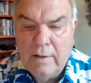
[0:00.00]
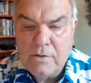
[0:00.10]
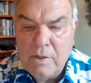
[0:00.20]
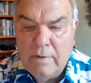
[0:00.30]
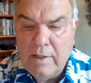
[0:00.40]

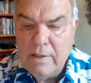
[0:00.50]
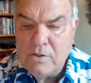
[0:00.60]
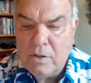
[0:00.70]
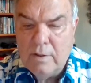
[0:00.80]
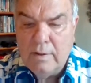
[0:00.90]
Some of
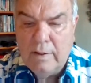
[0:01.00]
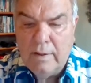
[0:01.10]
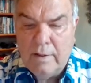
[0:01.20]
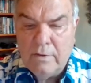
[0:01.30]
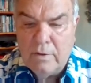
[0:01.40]
these
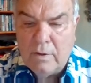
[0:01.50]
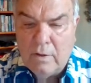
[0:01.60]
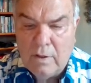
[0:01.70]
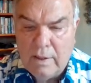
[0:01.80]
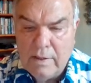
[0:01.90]
other
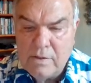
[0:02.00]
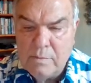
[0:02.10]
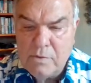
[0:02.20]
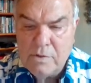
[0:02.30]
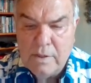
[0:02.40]

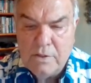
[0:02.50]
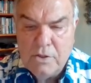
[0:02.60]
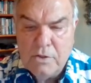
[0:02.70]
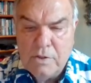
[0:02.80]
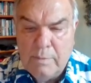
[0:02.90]
organisms
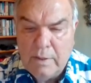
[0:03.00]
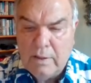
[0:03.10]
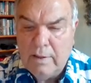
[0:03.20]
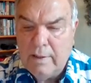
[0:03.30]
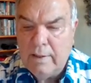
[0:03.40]
that you
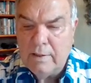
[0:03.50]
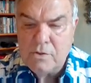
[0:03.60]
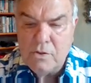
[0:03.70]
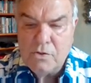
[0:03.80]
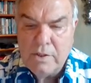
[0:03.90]
typically
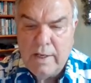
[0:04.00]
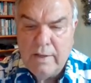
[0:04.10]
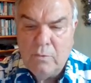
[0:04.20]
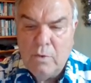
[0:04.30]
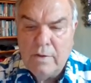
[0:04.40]

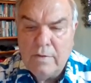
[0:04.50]
associate with